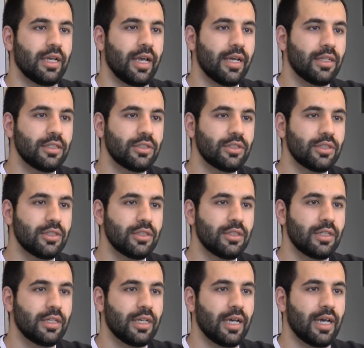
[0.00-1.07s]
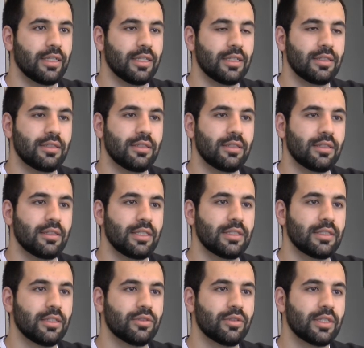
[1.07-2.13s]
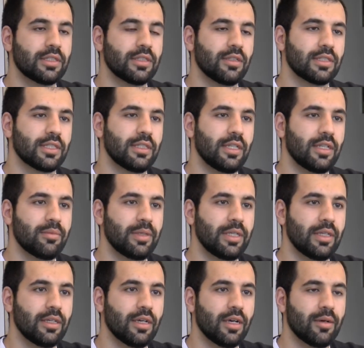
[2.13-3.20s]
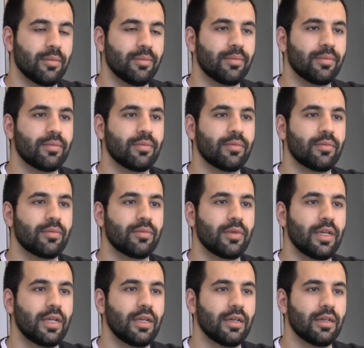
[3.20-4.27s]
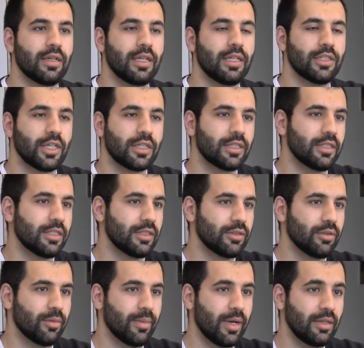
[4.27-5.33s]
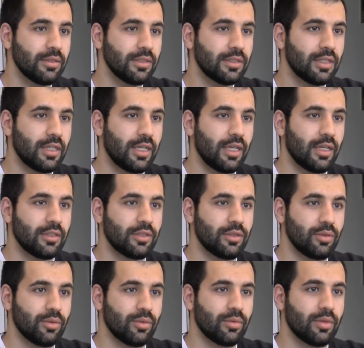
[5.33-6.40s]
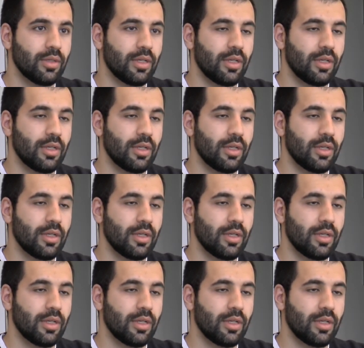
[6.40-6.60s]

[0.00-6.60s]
antigen, and then these dendritic cells can then be injected into a mouse to